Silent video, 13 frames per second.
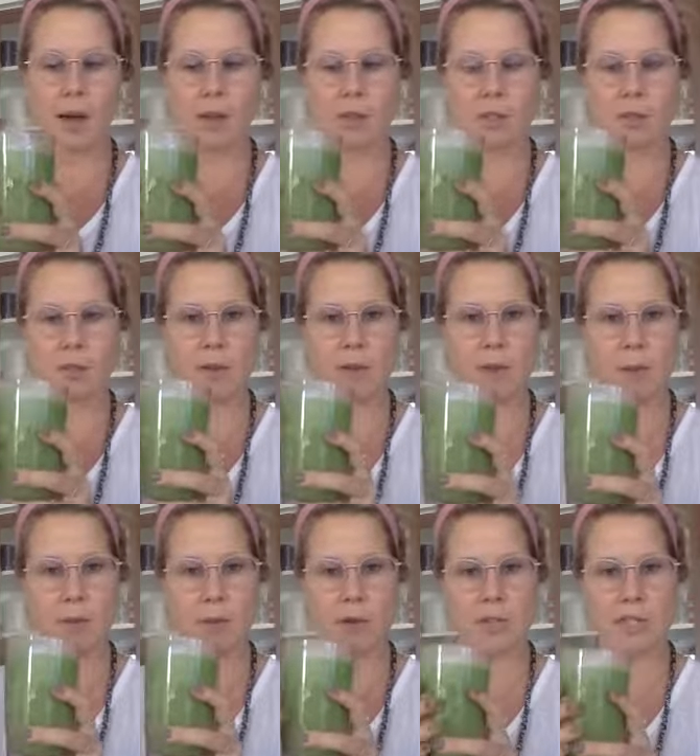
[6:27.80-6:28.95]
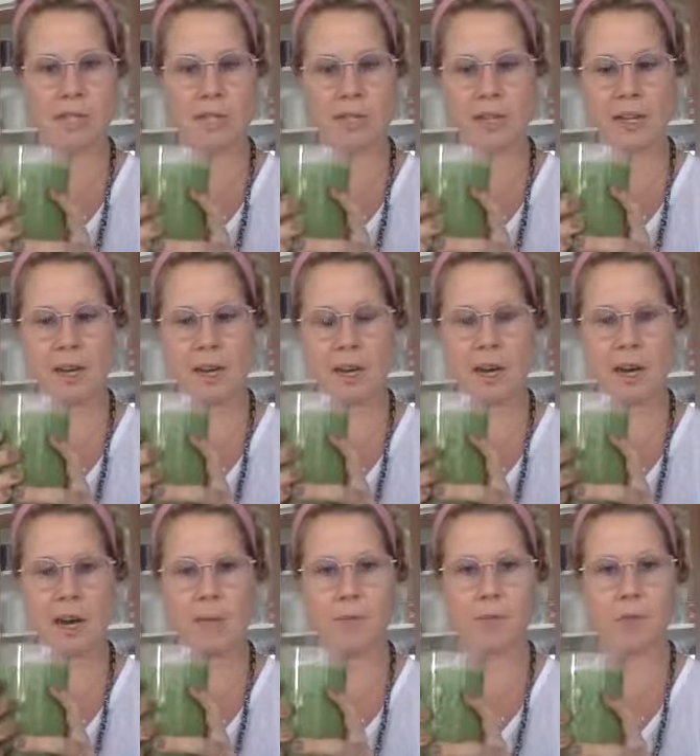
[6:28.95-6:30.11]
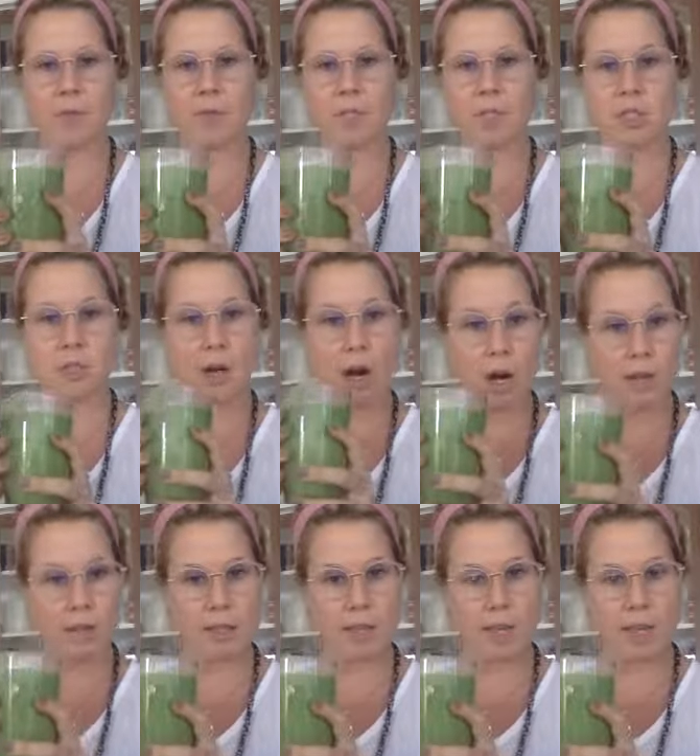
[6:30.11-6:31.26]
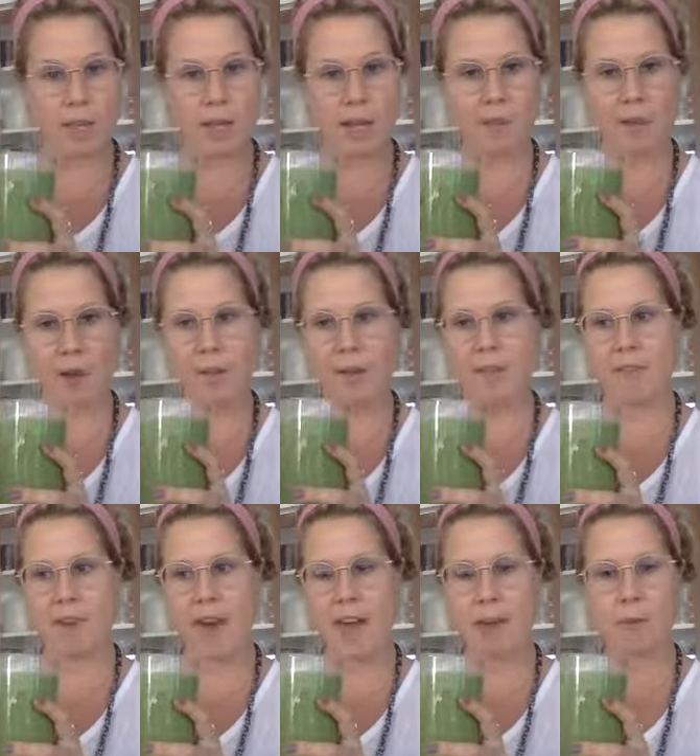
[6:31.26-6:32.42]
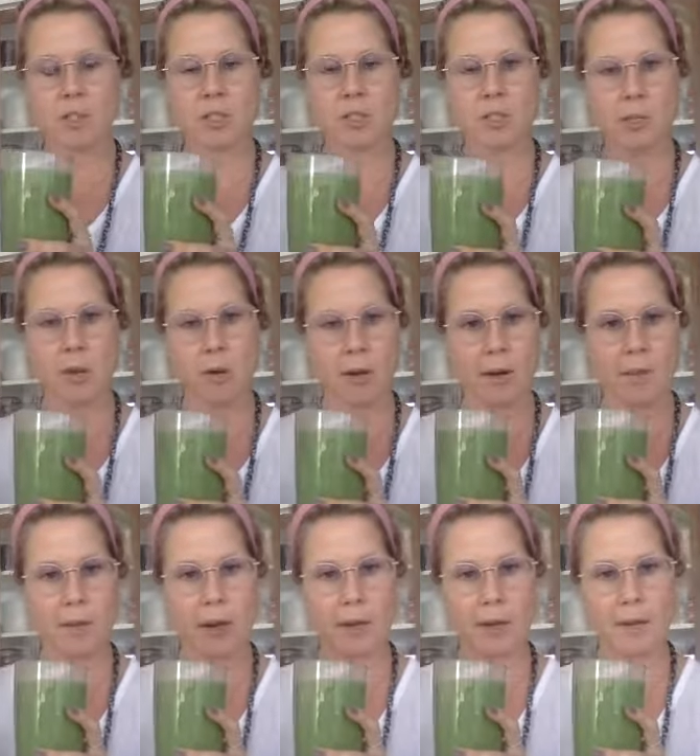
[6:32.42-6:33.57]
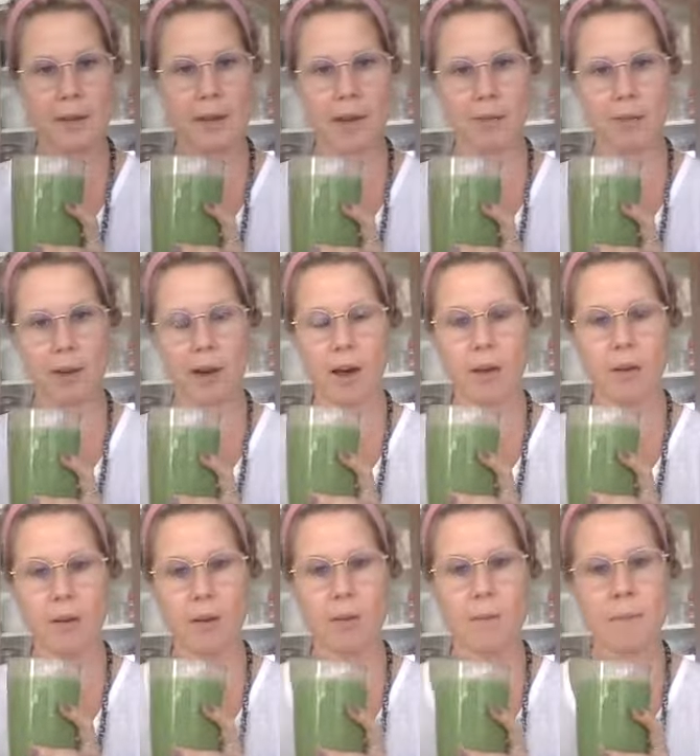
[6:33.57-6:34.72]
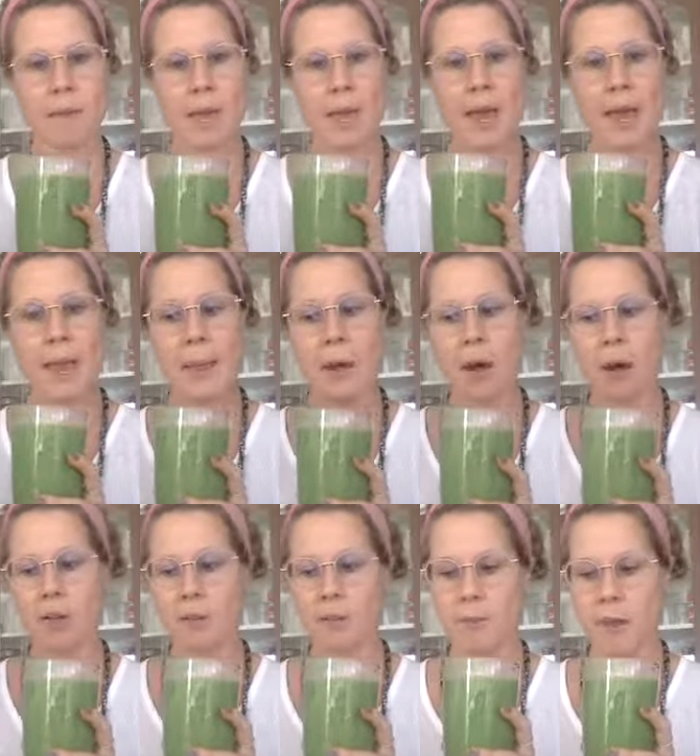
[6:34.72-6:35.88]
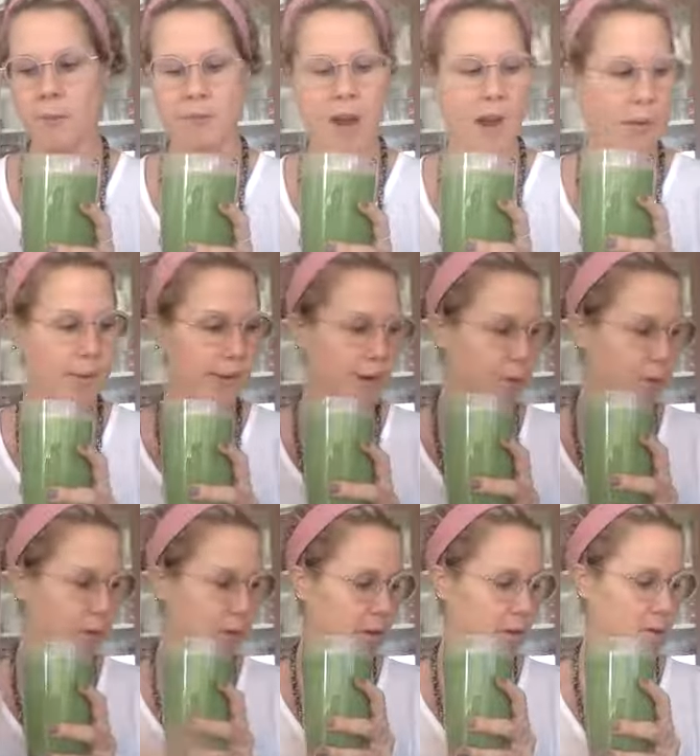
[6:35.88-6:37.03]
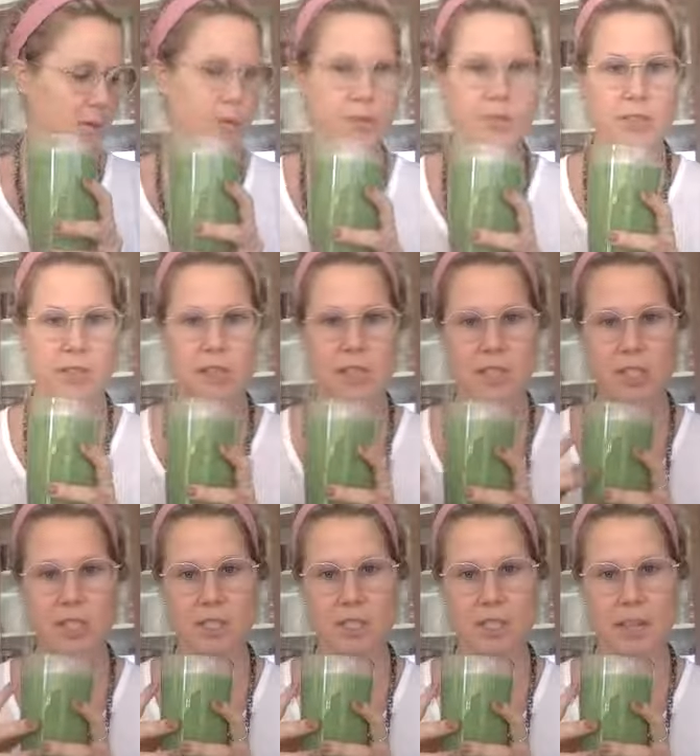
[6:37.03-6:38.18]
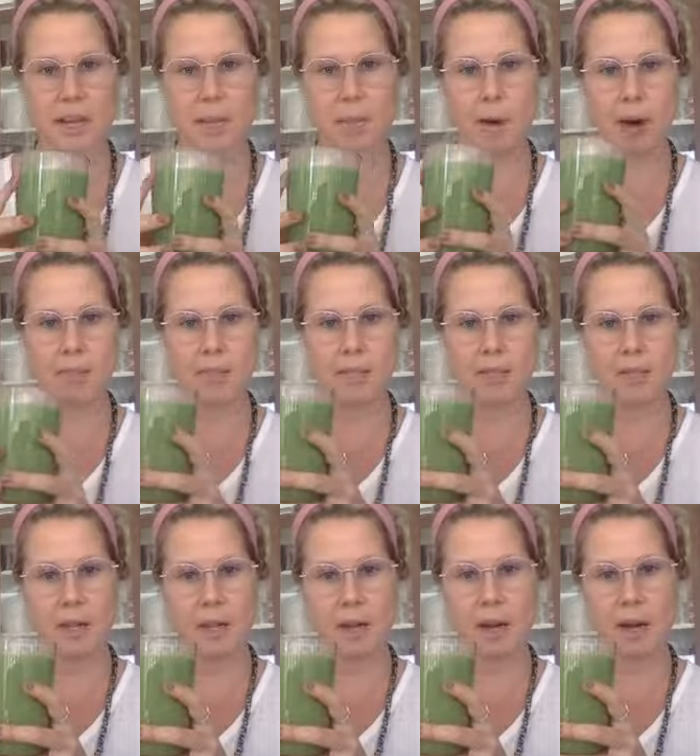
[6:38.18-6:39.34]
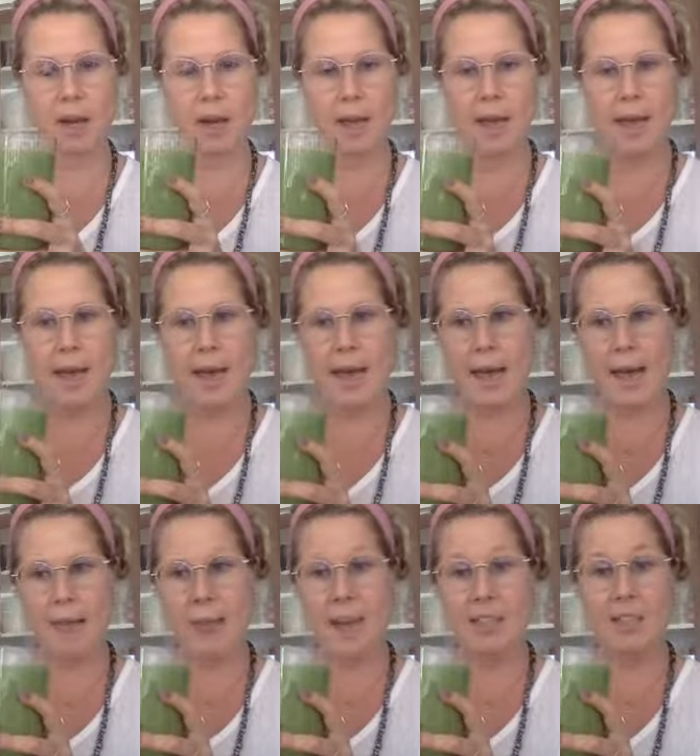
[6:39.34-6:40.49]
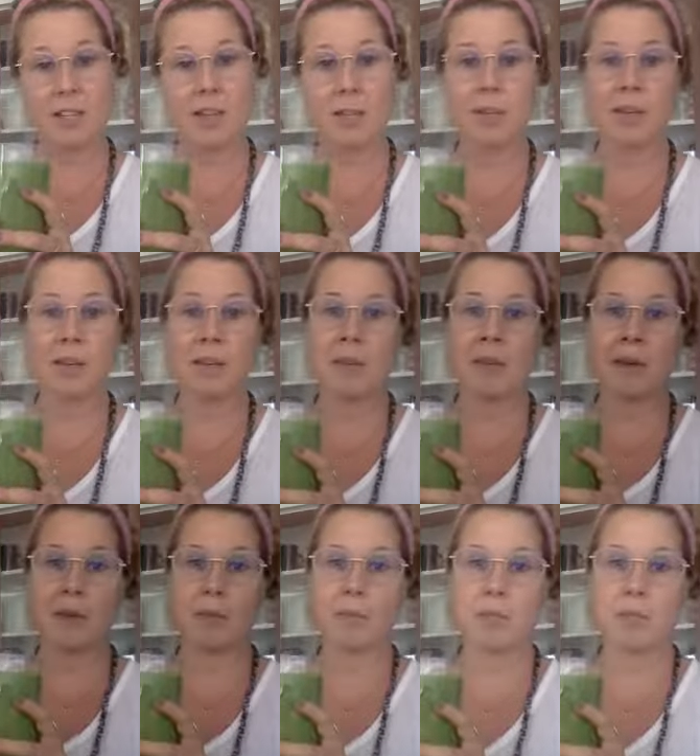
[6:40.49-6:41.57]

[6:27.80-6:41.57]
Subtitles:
So I've got my protein in here, which is the collagen. I've got my fat, which is the coconut milk and the avocado. And then all of my fiber were the fruits and veggies that I popped in here. And that's a complete meal.